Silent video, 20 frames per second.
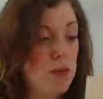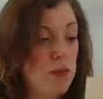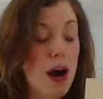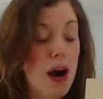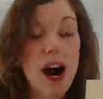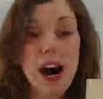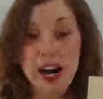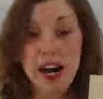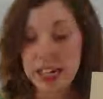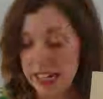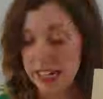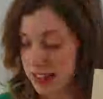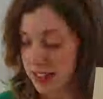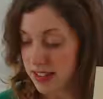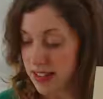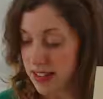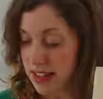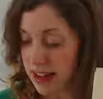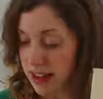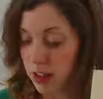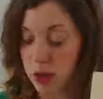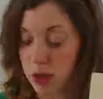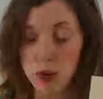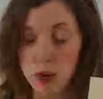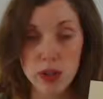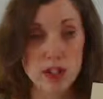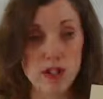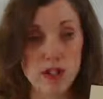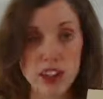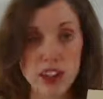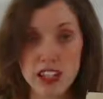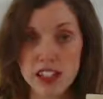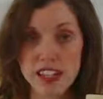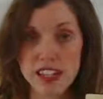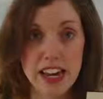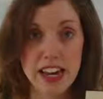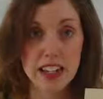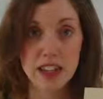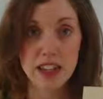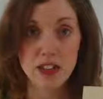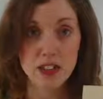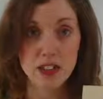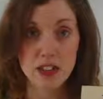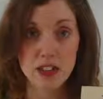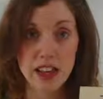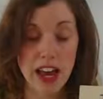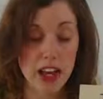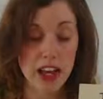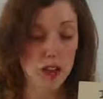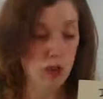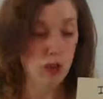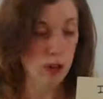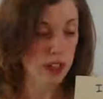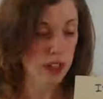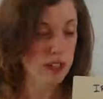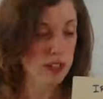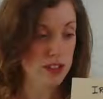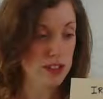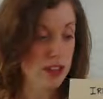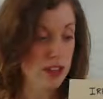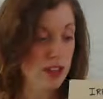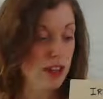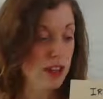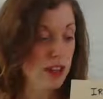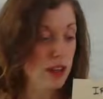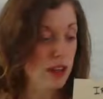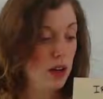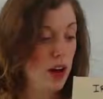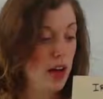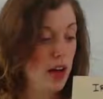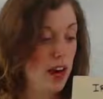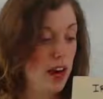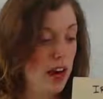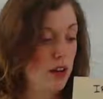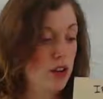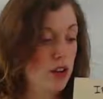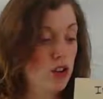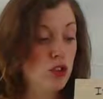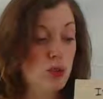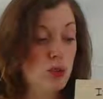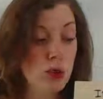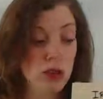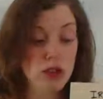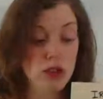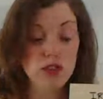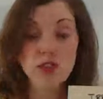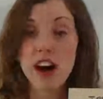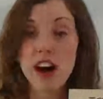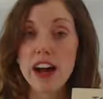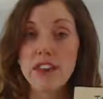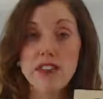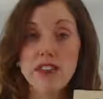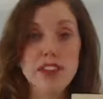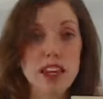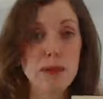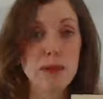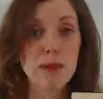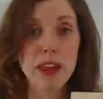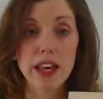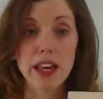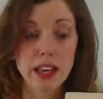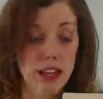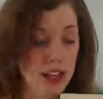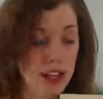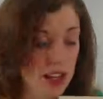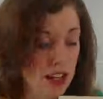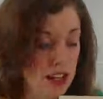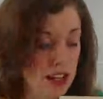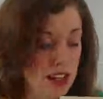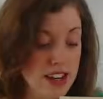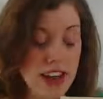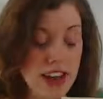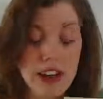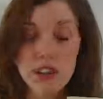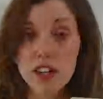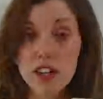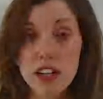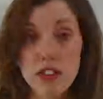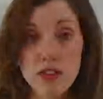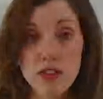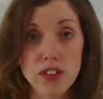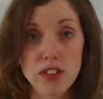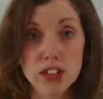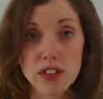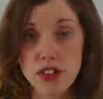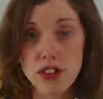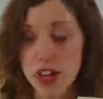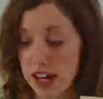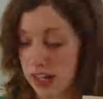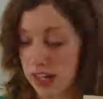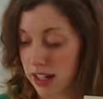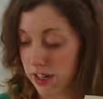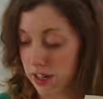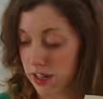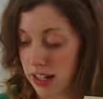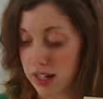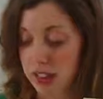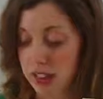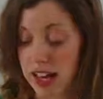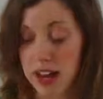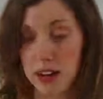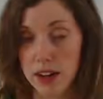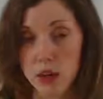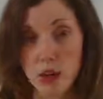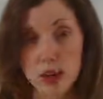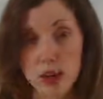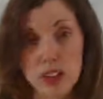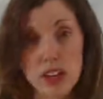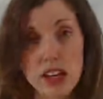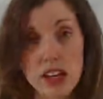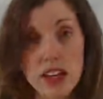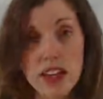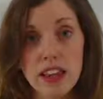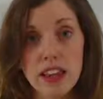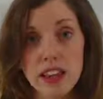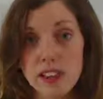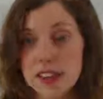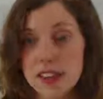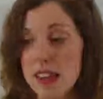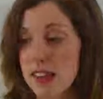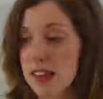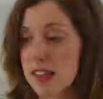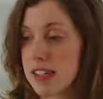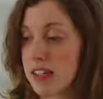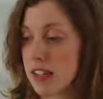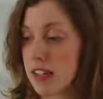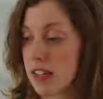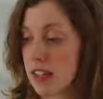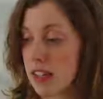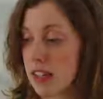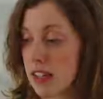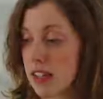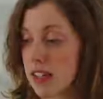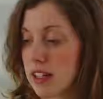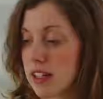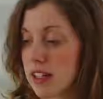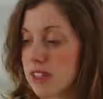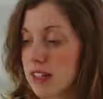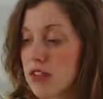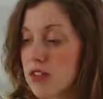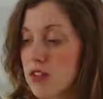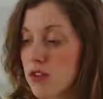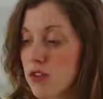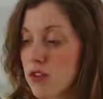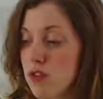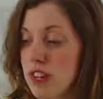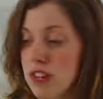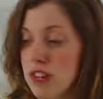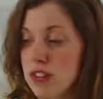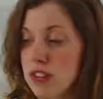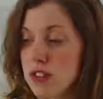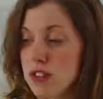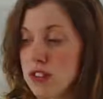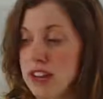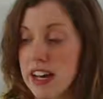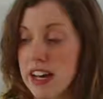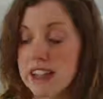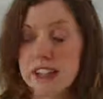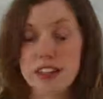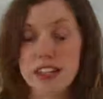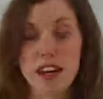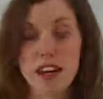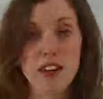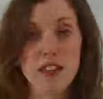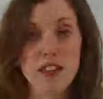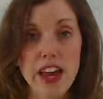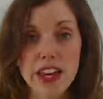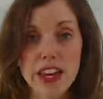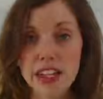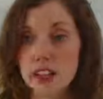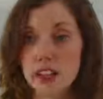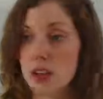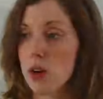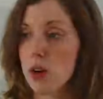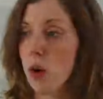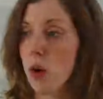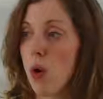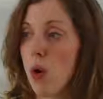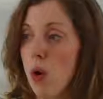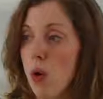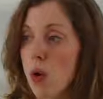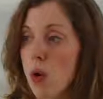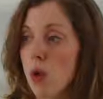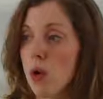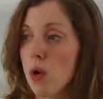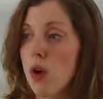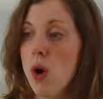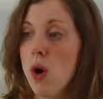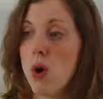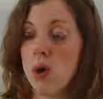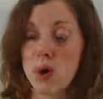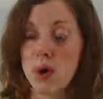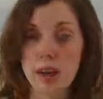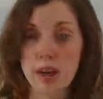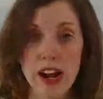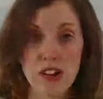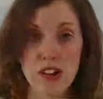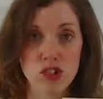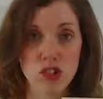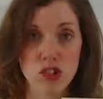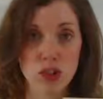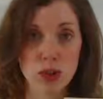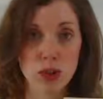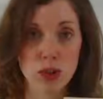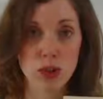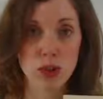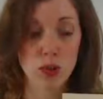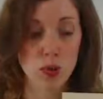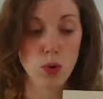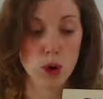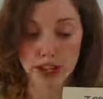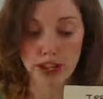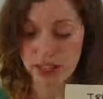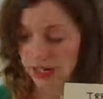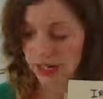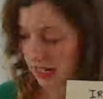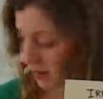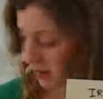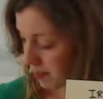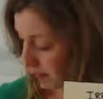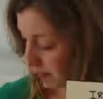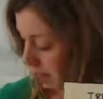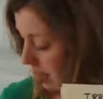Pi is never going to fit into any of these categories. The square root of 5, same thing. Never going to fit into any of these categories. It doesn't fit into the idea of any whole or rational quantity.